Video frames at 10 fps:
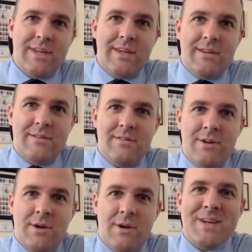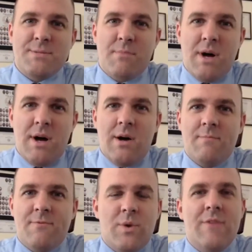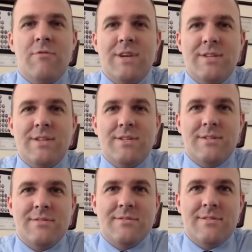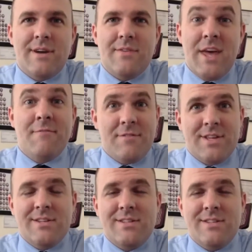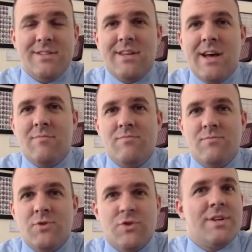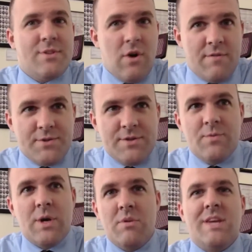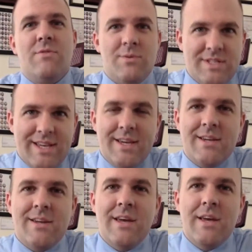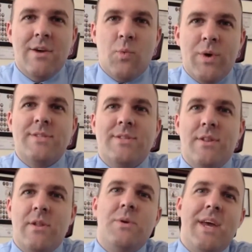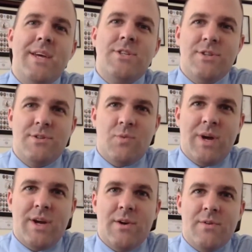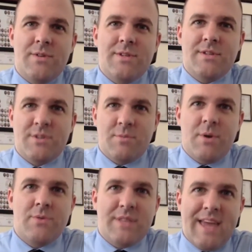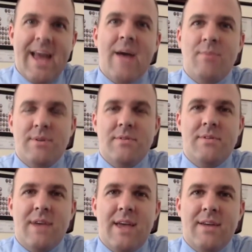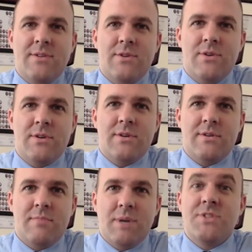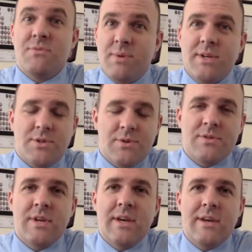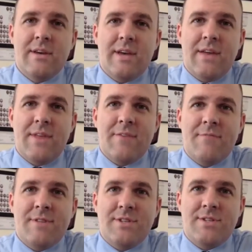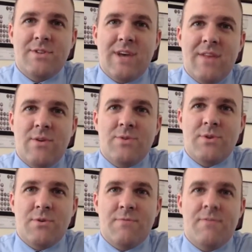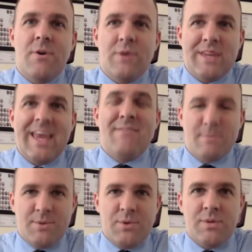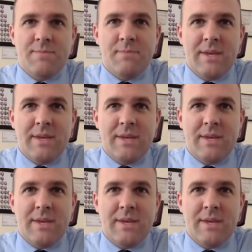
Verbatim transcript: The young man's mom, for whatever reason, thankfully did not trust the officer, didn't want to believe what he was saying, went to the location where this had supposedly happened and took a bunch of pictures. And thankfully, she still had those on her phone and gave them to me.